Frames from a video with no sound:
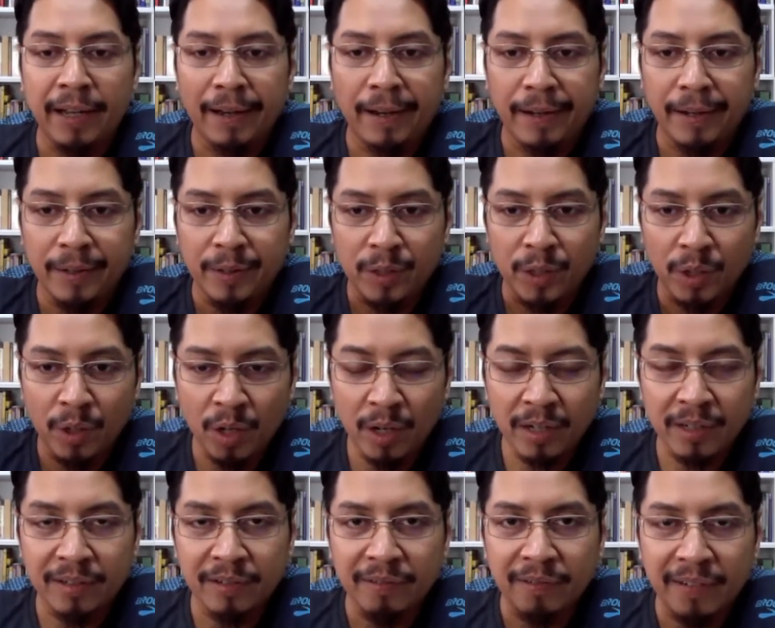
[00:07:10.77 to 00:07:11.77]

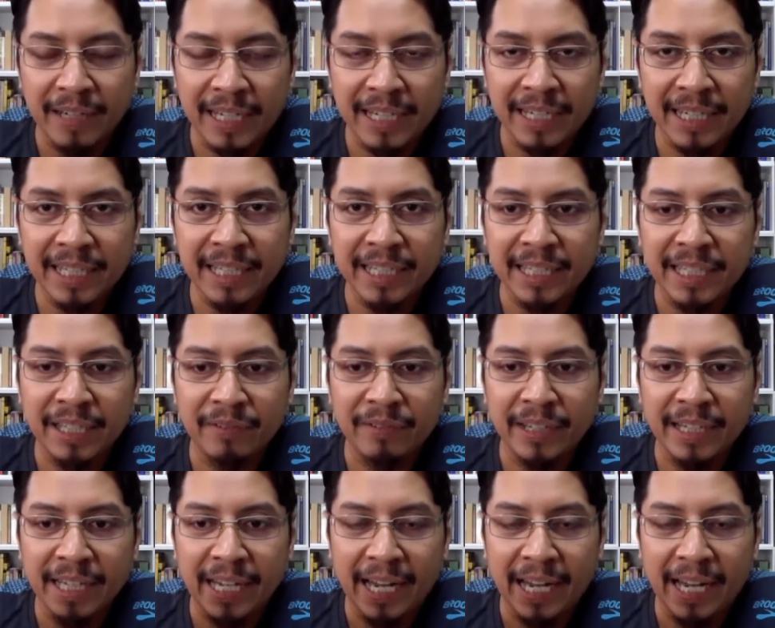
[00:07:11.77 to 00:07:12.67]
not really giving